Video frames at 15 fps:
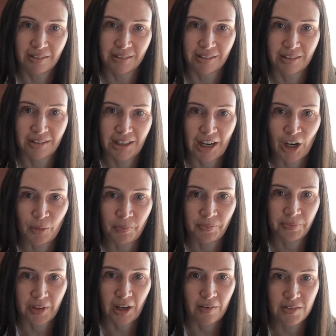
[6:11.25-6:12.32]
And
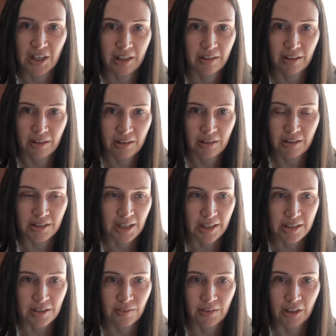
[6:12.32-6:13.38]
um, I've done the
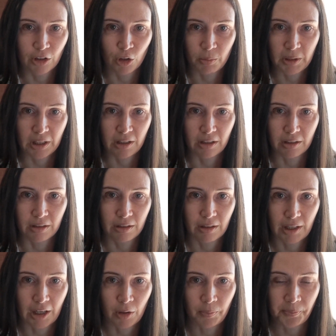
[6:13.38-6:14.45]
intensive therapy,
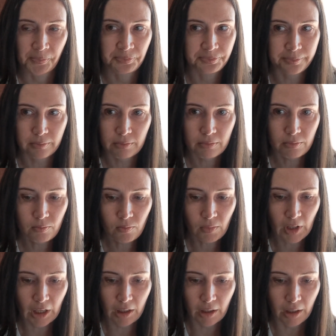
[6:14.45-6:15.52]
and um,
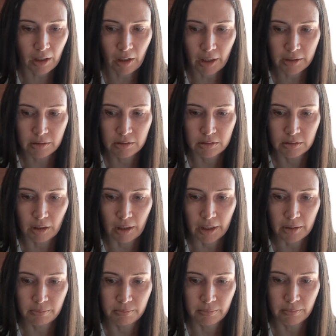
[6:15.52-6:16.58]
yeah, I
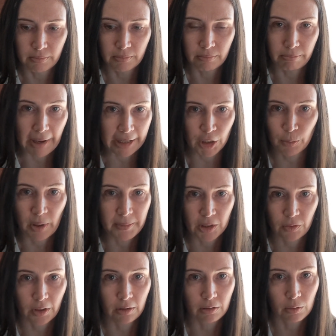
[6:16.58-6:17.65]
I manage my
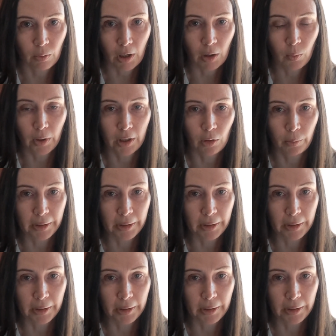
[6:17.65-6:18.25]
mental health quite well.